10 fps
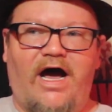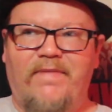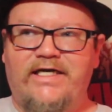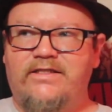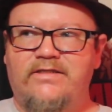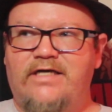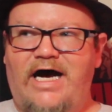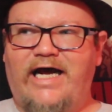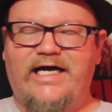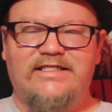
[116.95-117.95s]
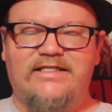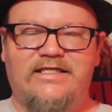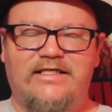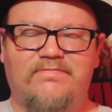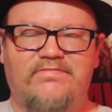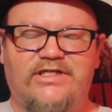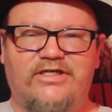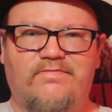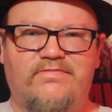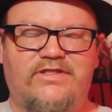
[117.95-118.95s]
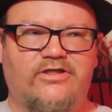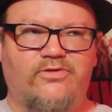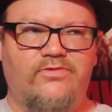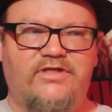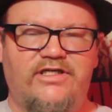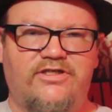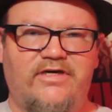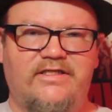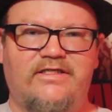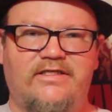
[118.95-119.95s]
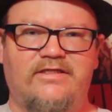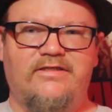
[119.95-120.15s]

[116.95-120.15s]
I mean, I guess it's in a good school district.